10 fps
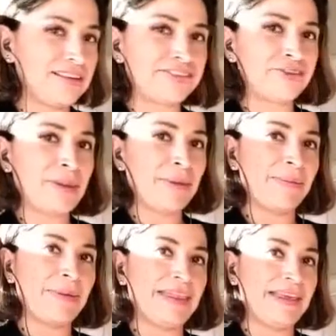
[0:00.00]
talk about
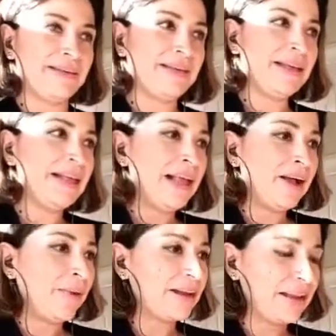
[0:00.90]
bedding.
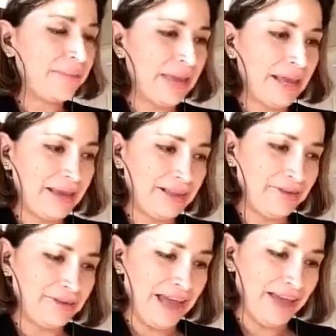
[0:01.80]
What can make
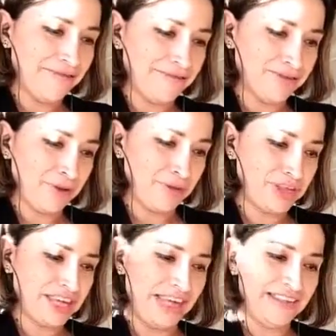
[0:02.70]
your life so
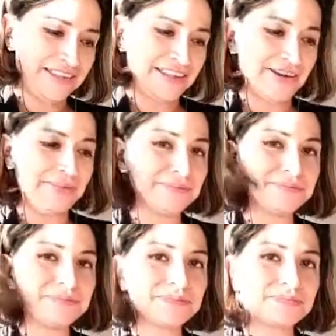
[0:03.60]
much easier?
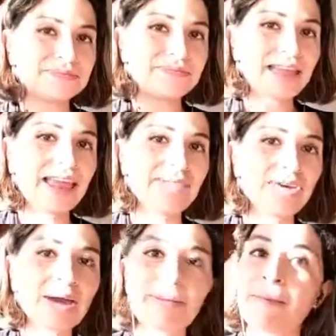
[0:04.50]
If
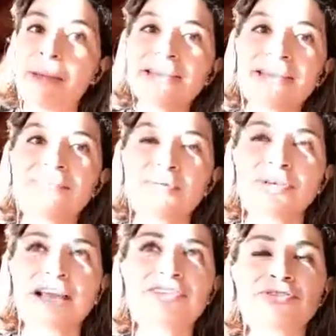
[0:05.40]
you have a mattress
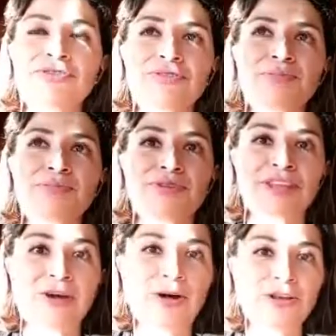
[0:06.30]
protector for the
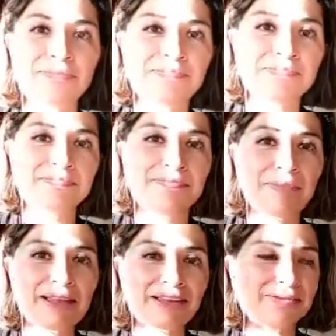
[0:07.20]
cot,
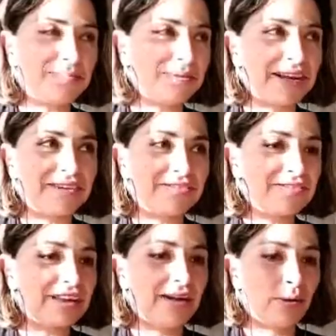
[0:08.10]
mattress protectors
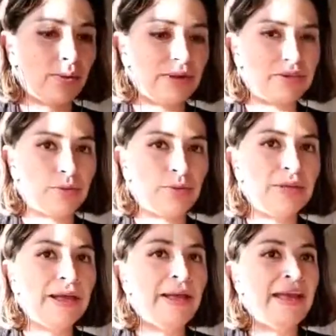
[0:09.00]
are always good
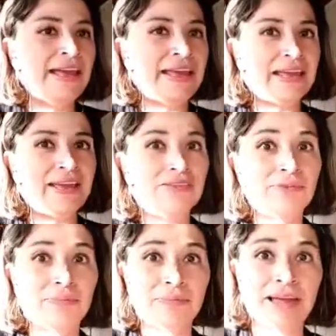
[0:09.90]
in case
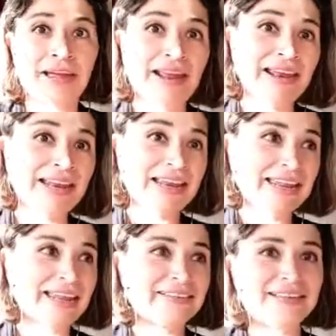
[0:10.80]
of any
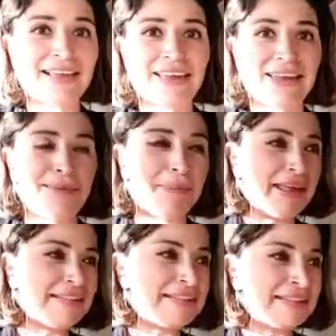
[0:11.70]
leaks, any
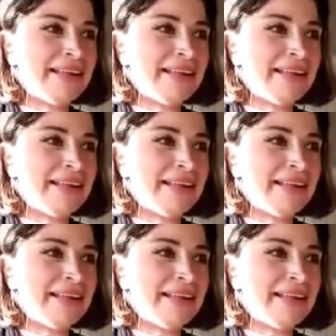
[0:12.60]
mess.